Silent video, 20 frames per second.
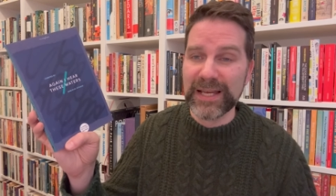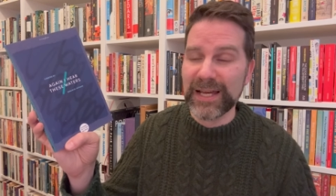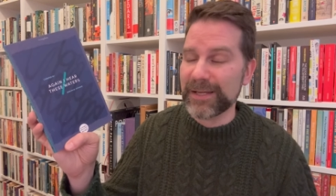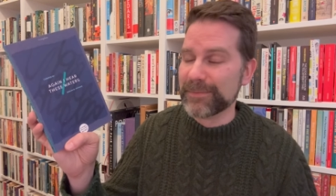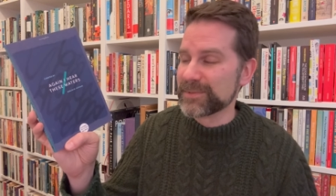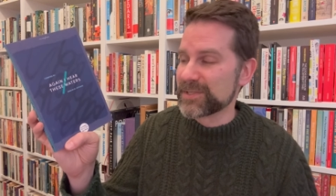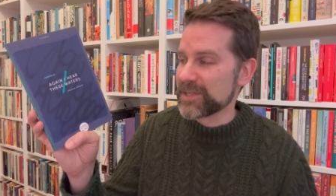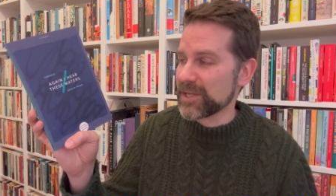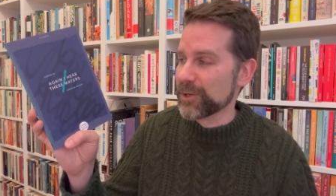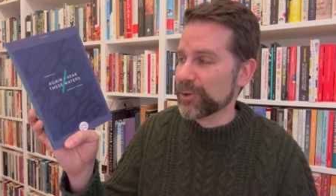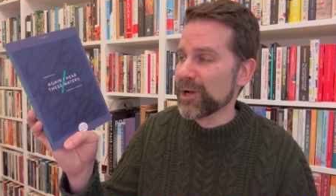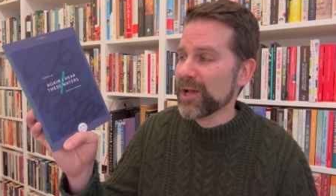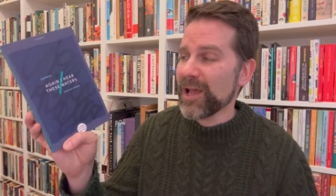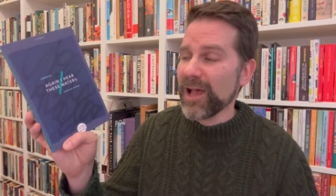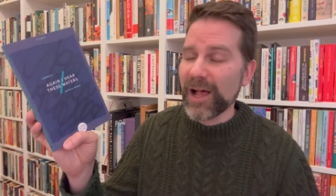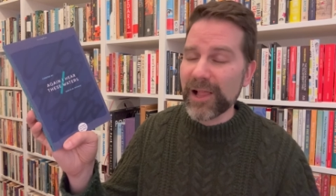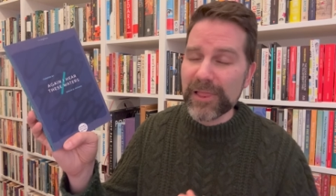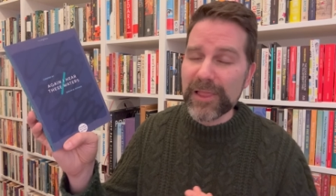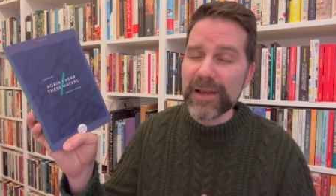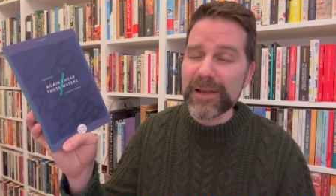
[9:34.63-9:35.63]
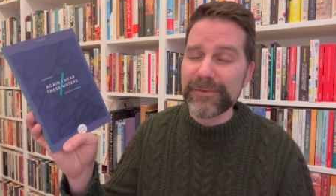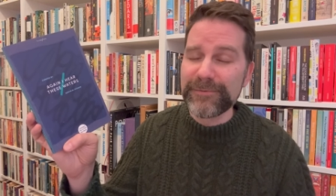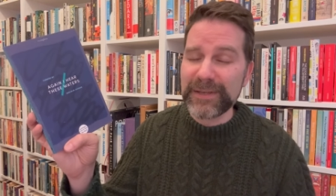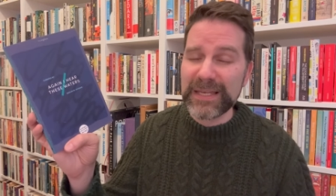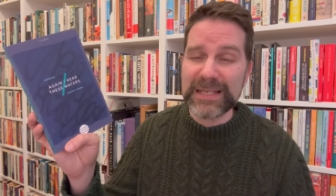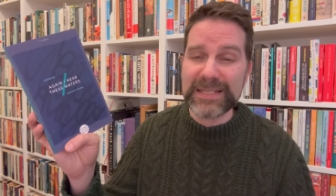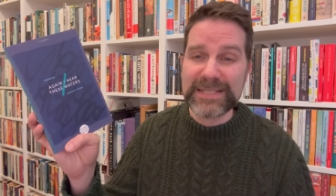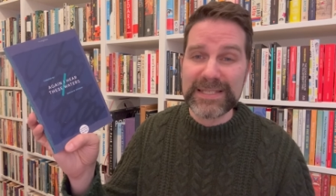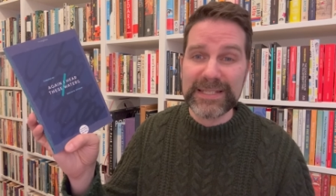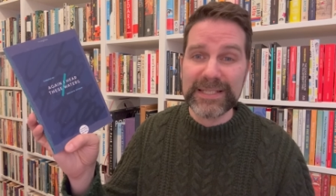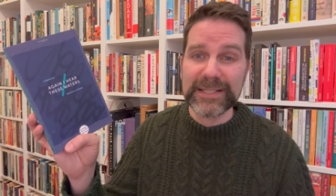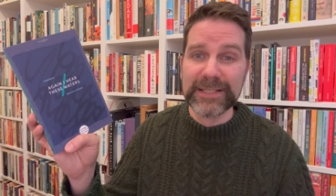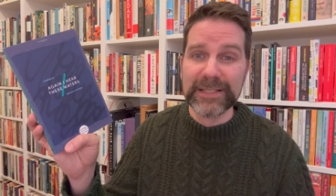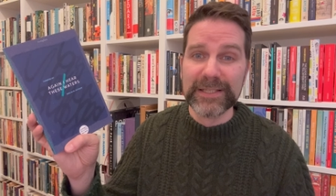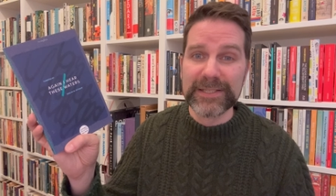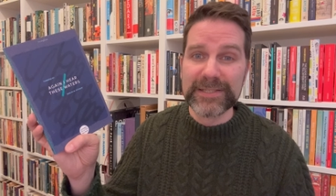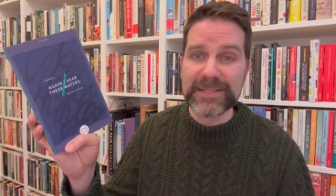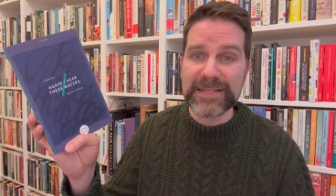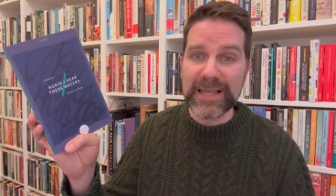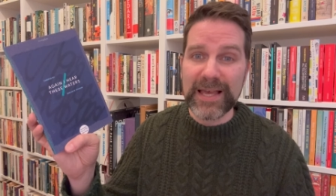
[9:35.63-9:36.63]
Um, so a lot of it
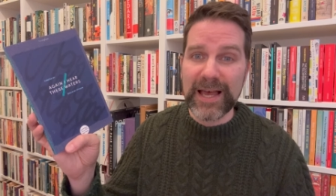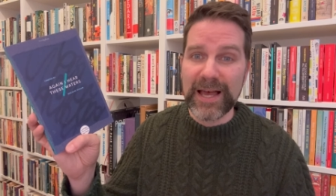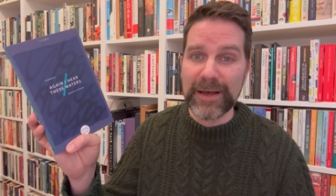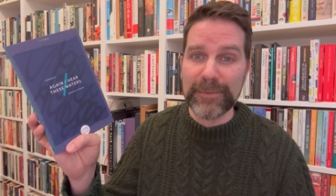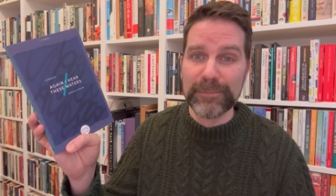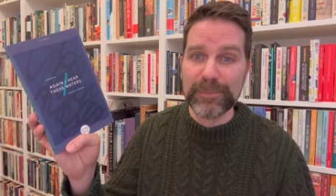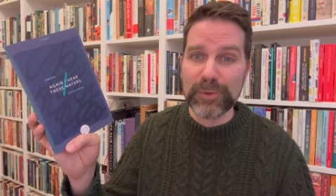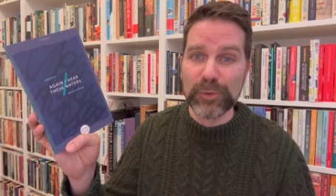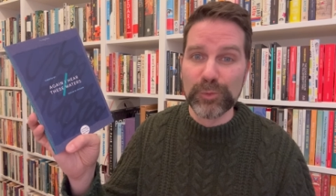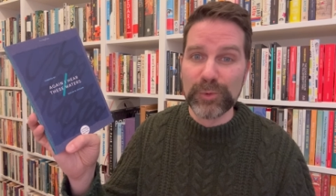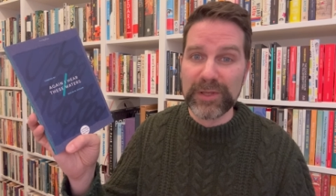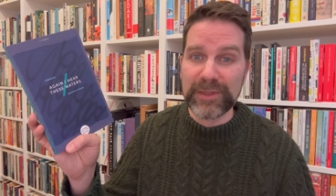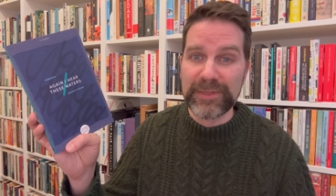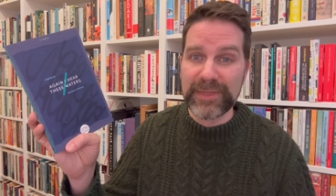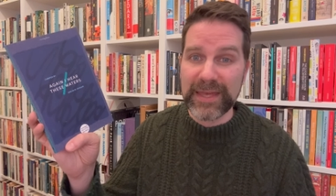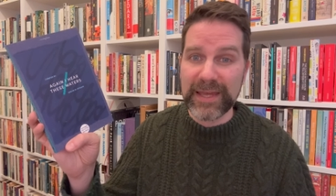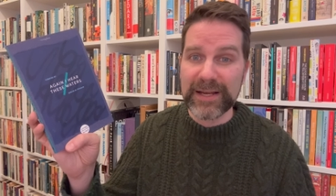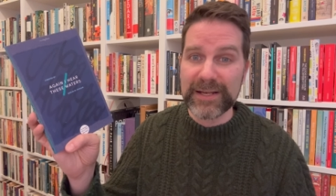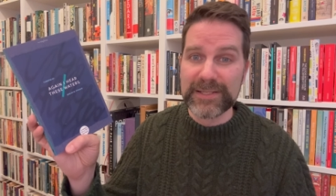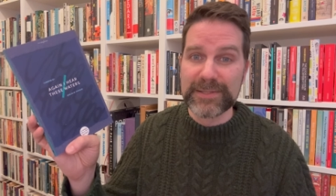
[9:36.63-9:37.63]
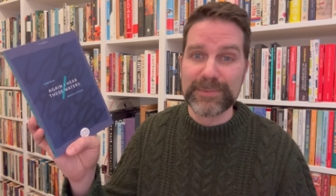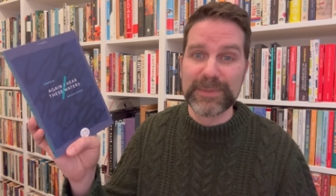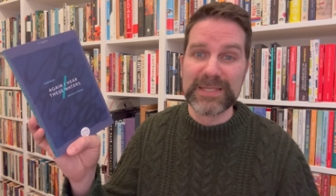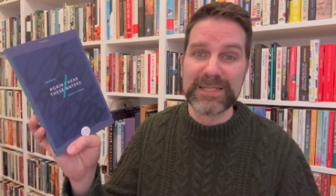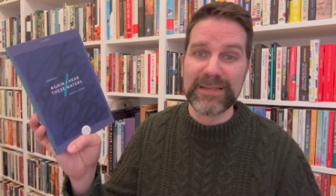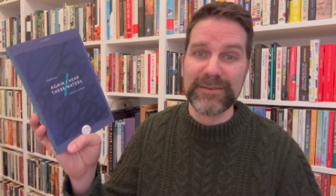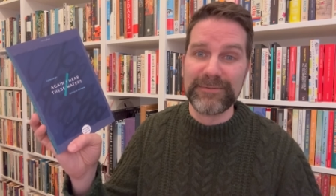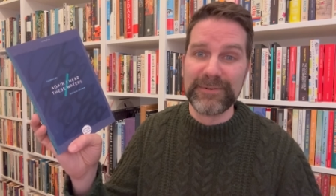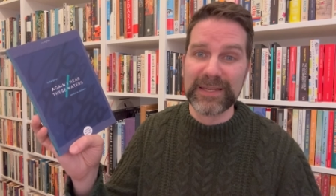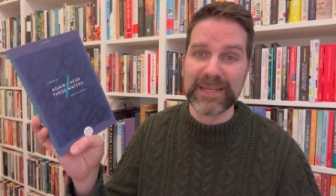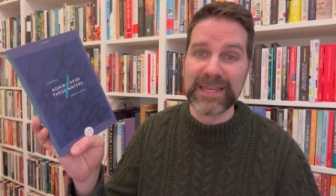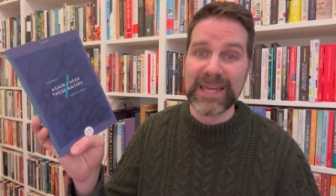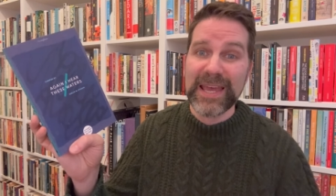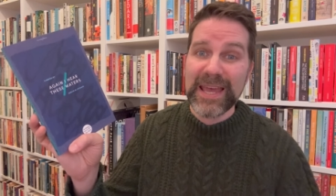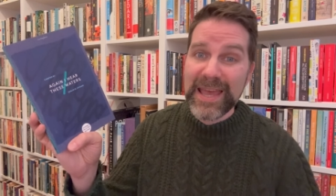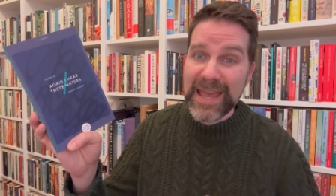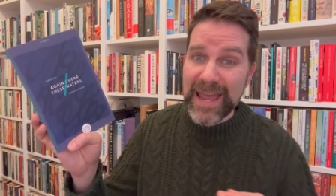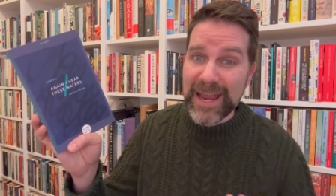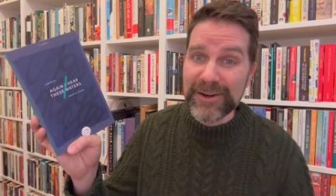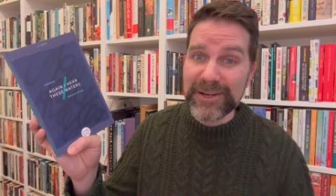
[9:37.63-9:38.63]
deals um, with their specific
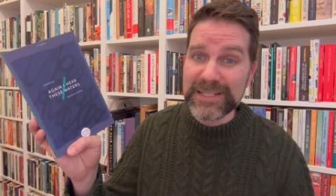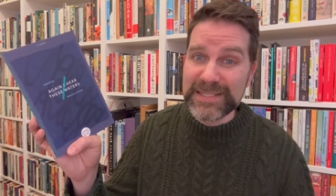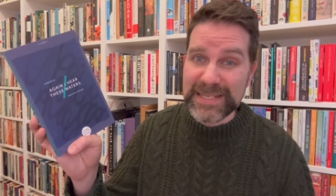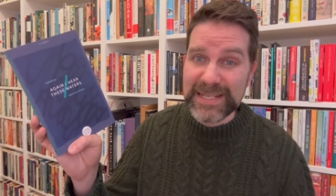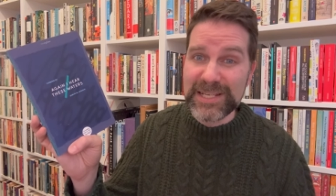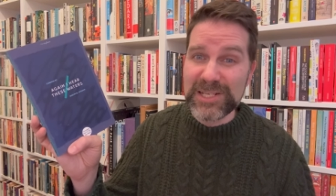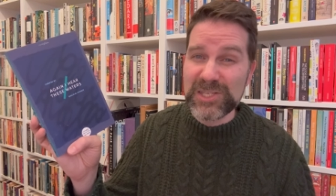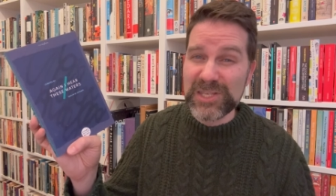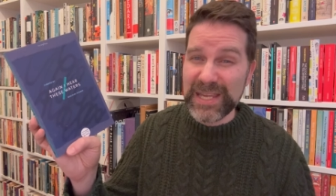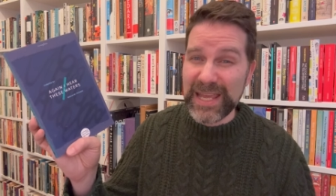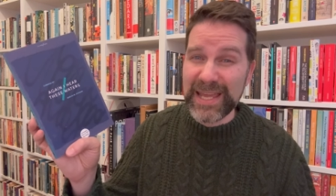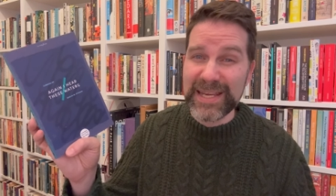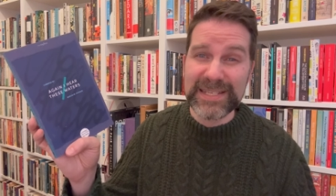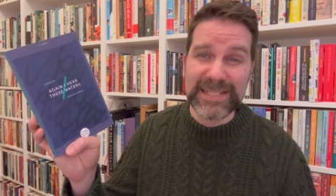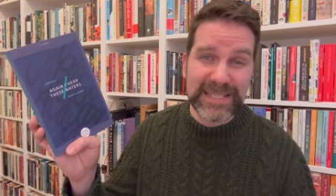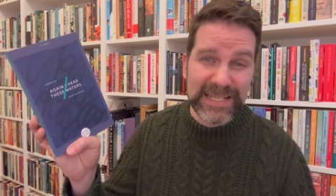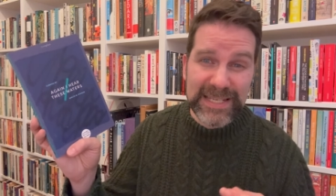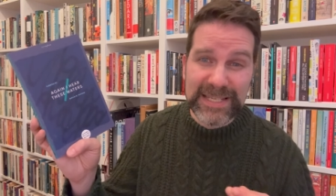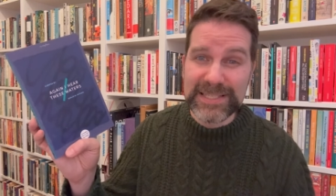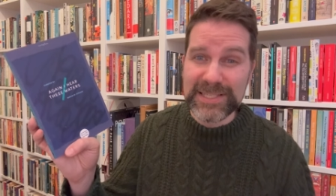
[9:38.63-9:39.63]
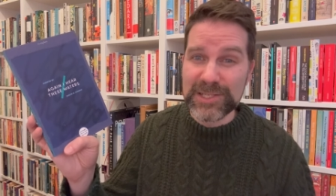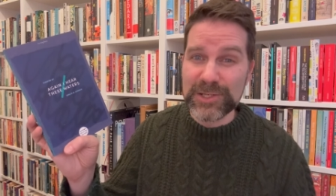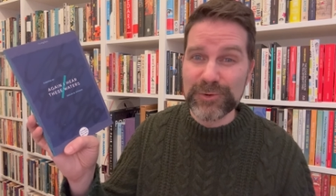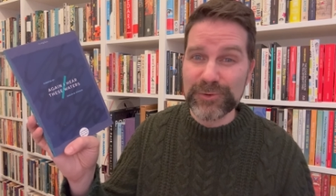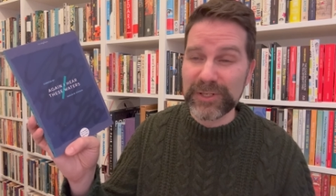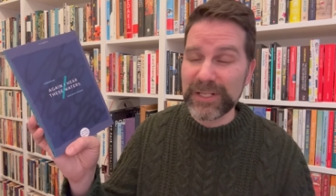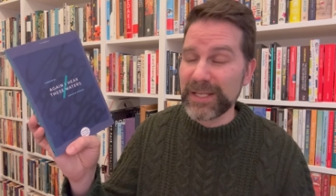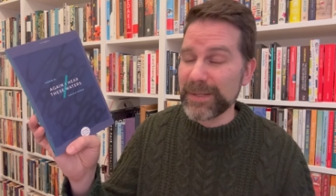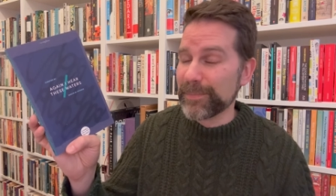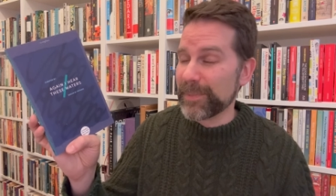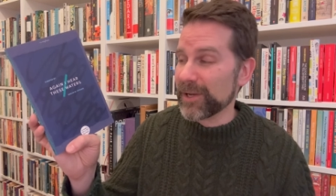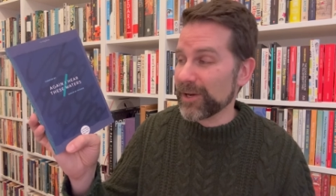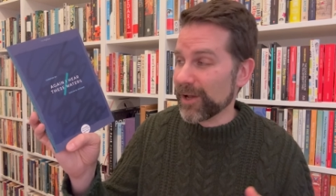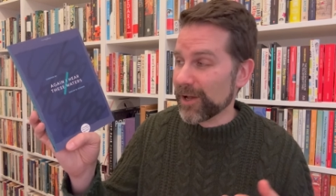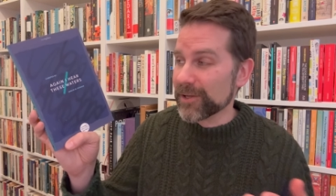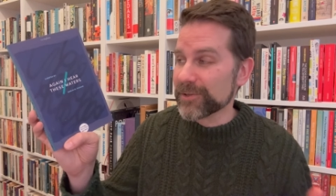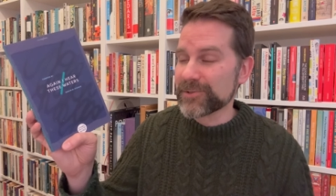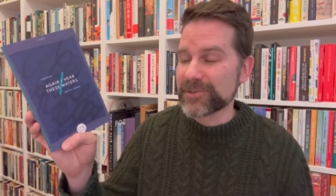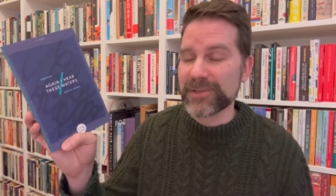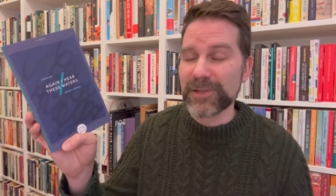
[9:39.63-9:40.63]
heritage and history, but
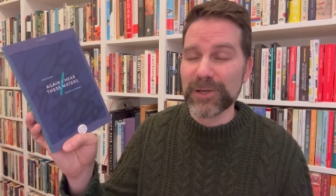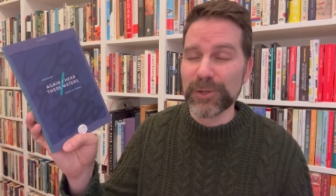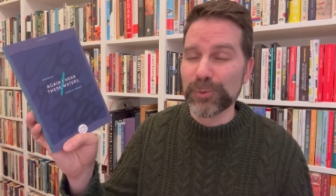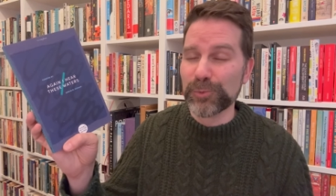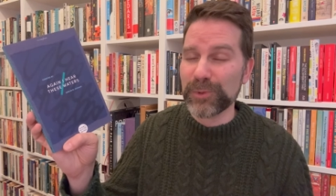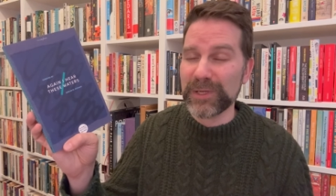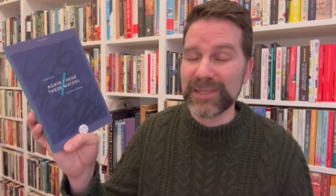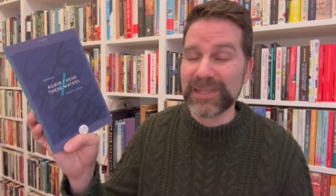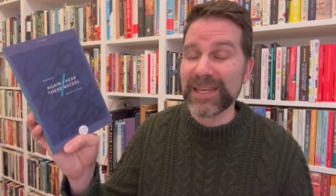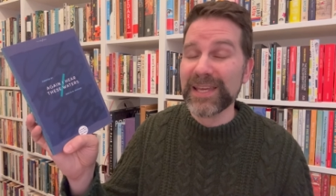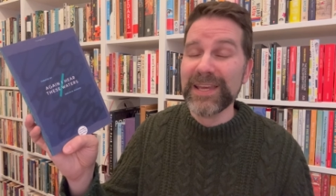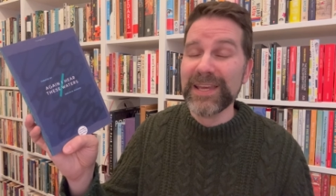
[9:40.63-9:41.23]
also with